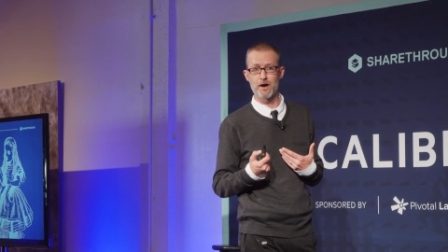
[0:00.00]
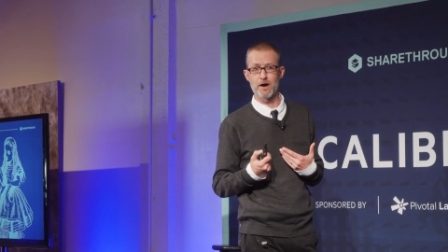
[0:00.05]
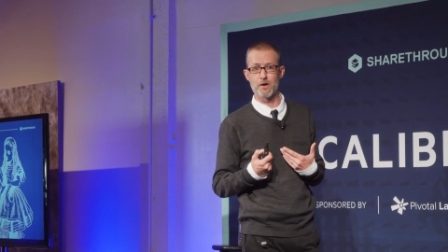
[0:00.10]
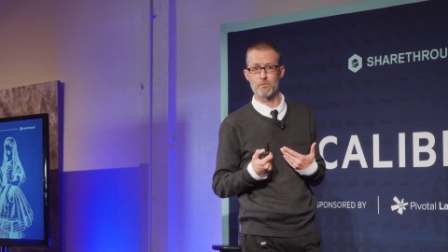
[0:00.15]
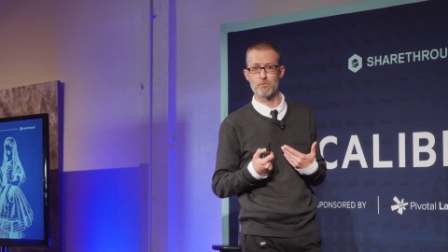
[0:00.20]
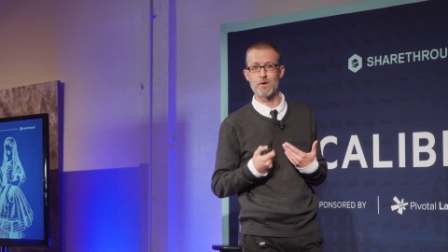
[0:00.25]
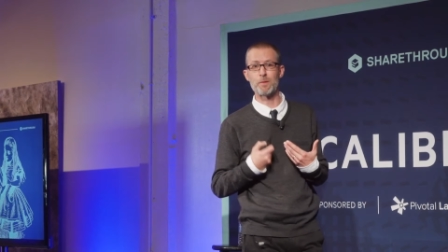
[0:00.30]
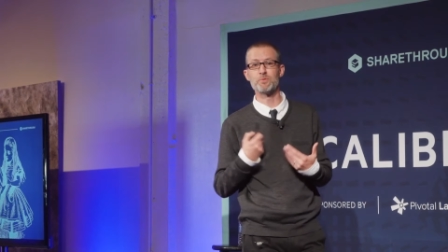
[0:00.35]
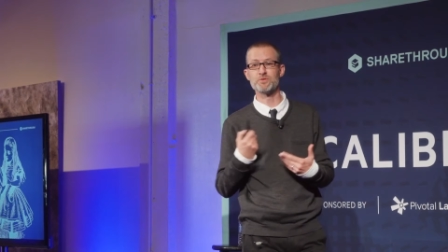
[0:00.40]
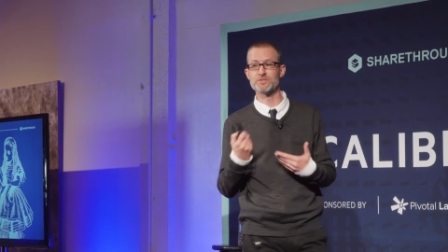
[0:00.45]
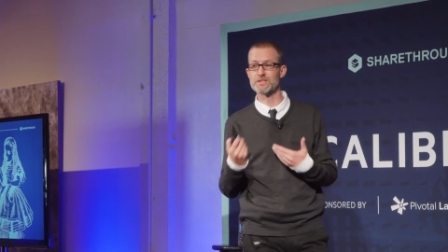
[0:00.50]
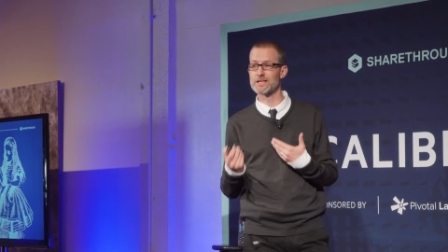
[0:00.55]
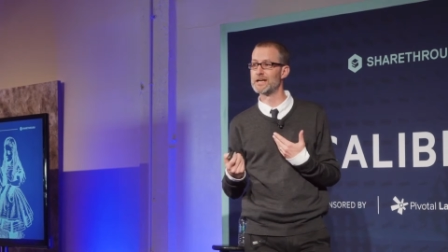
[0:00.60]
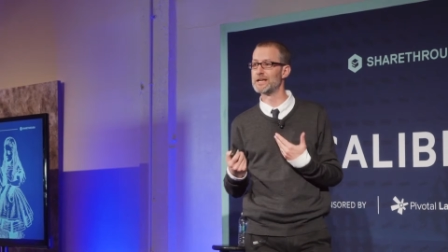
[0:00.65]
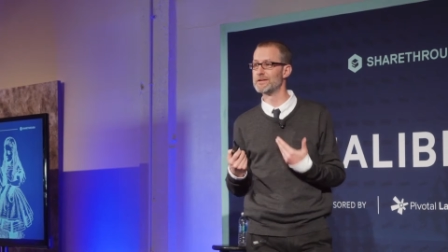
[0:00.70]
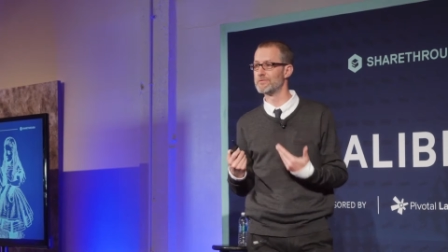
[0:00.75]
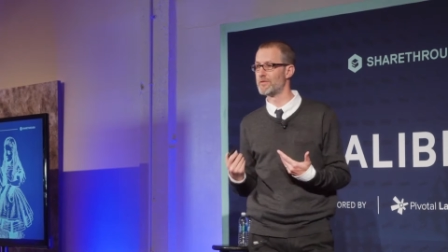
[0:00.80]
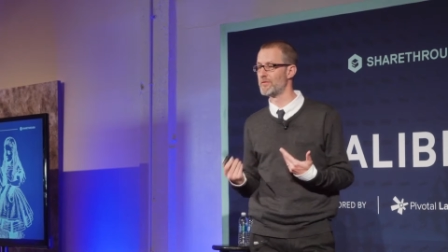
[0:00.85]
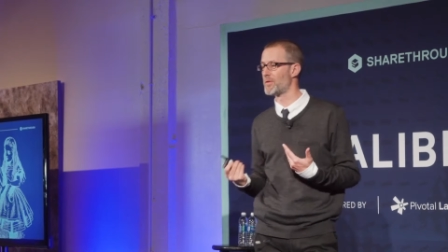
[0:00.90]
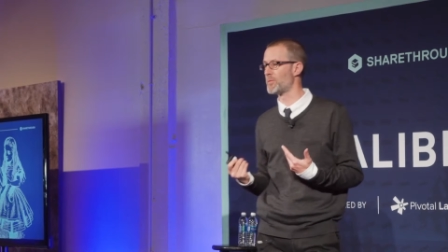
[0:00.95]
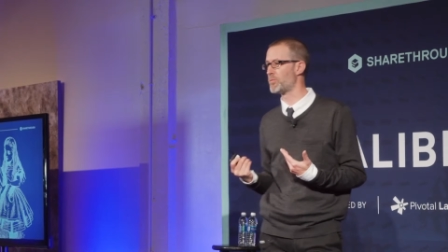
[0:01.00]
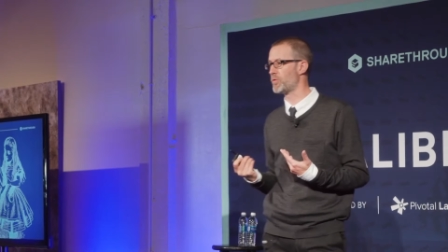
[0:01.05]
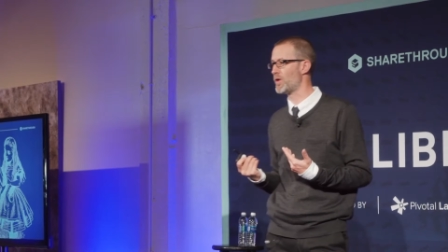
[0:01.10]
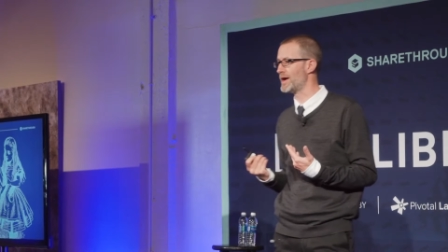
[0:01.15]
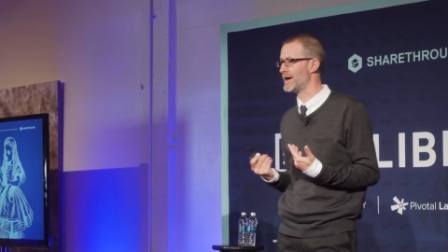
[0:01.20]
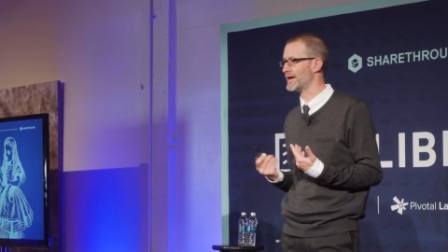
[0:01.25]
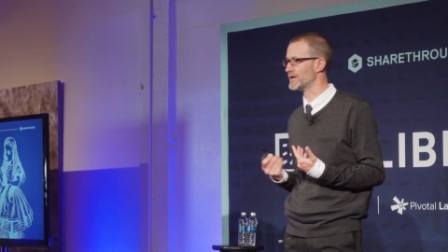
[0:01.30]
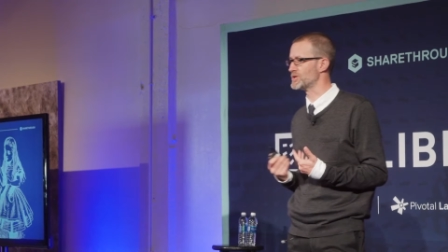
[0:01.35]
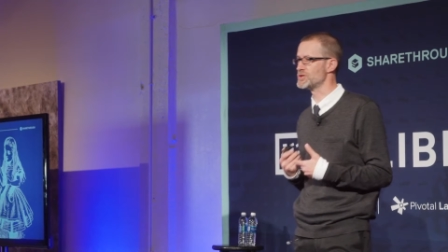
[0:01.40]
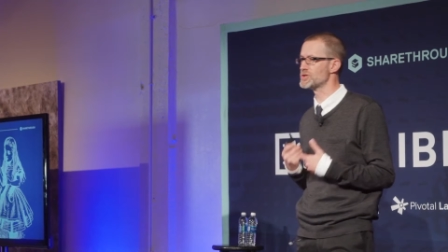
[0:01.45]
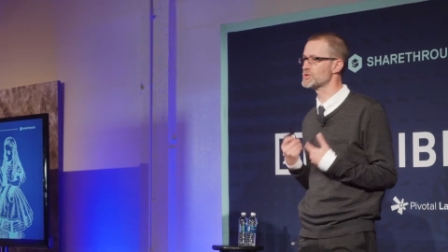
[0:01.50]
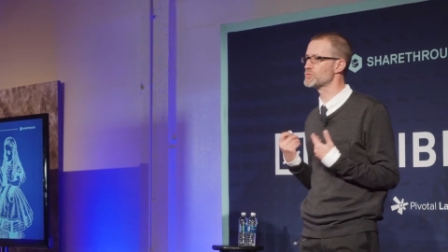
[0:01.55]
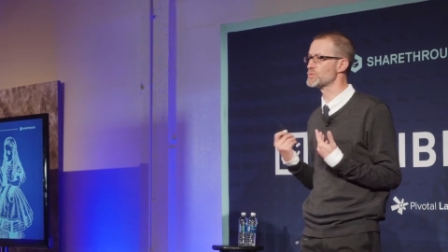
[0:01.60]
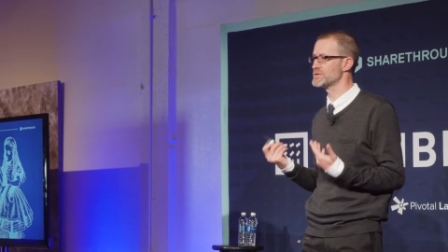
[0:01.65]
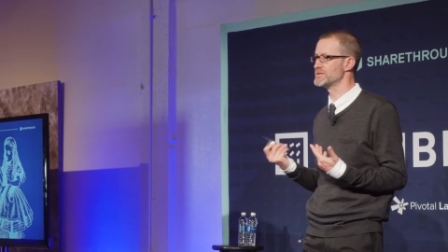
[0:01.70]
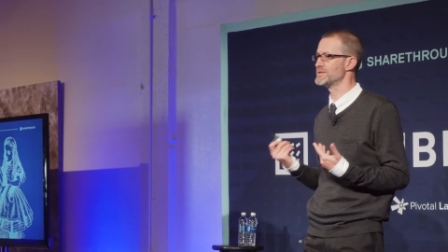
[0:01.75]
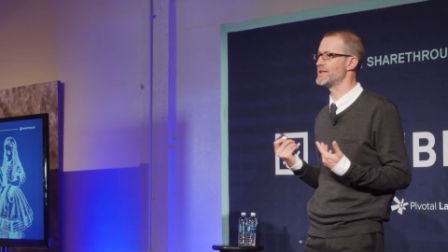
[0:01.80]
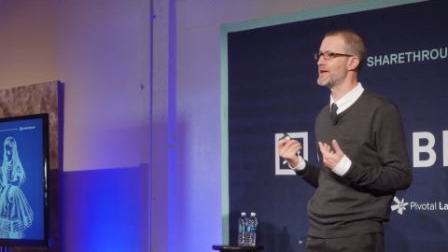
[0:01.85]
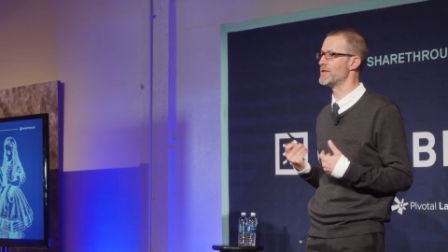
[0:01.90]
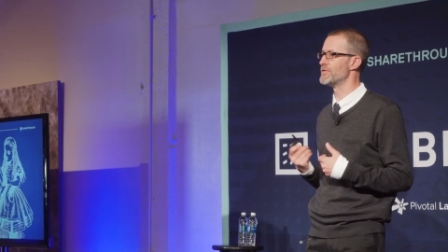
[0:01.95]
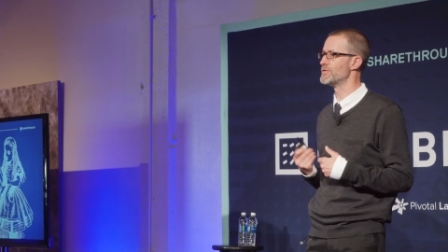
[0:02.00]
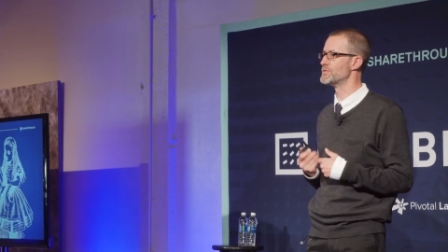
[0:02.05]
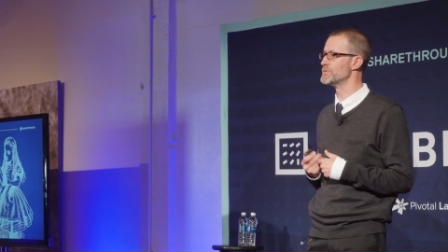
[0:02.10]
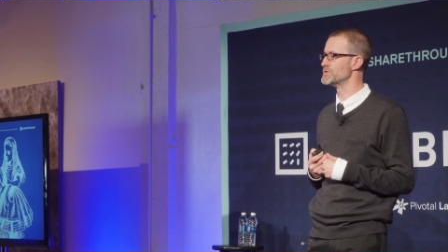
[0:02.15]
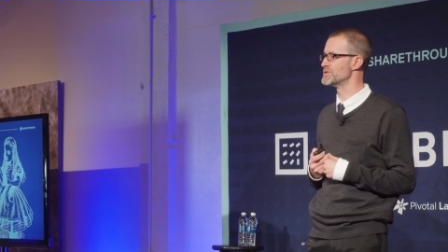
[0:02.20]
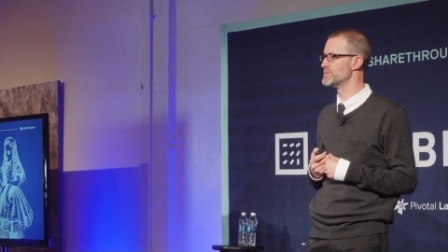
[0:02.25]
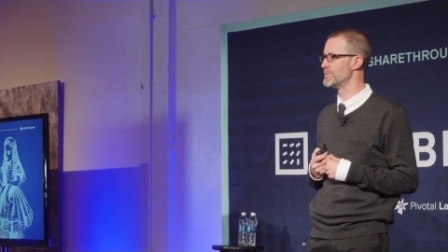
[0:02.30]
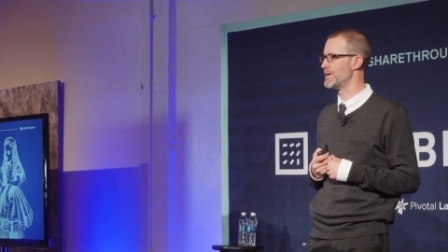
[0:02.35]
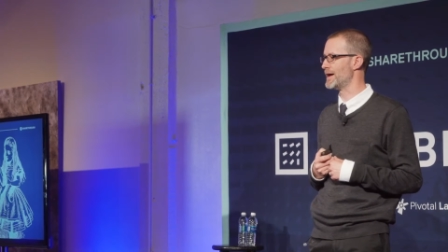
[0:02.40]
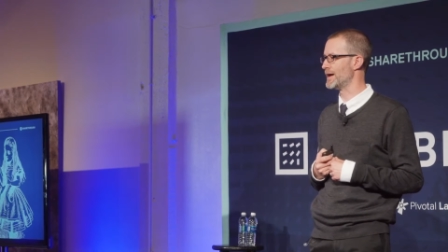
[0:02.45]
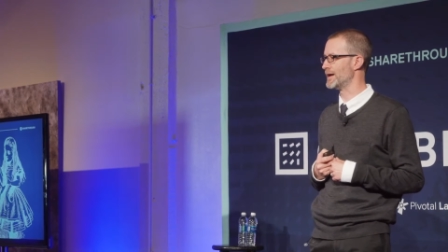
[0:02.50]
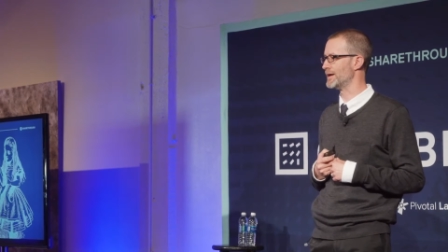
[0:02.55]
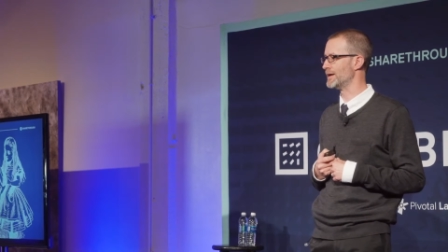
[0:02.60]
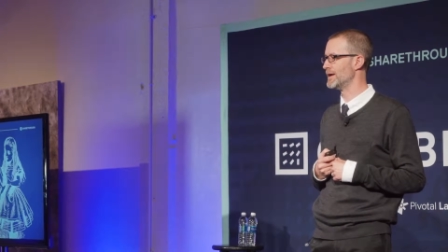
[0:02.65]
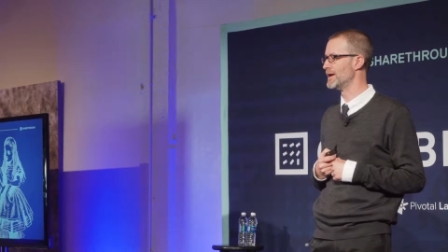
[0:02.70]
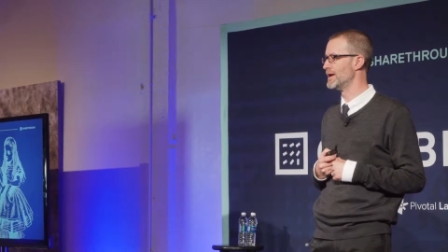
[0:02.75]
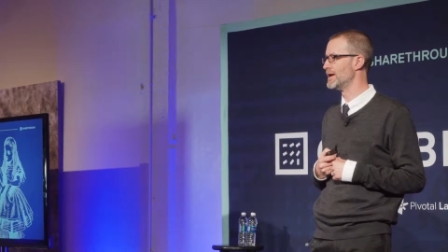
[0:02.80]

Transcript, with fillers: a representative of the product. She just wasn't that enthused about it.